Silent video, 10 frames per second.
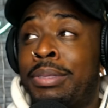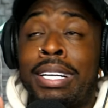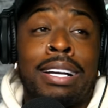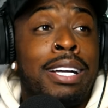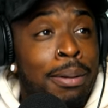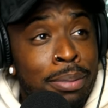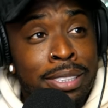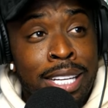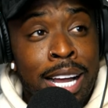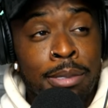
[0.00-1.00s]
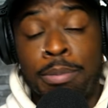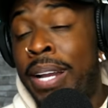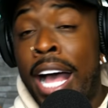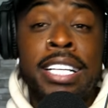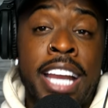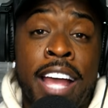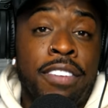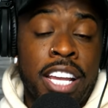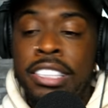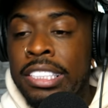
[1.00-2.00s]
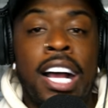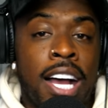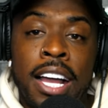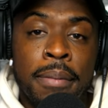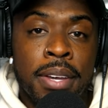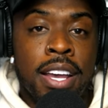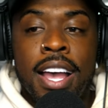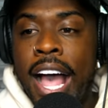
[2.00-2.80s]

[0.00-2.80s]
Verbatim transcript: It was like a couple of times, but I never, each time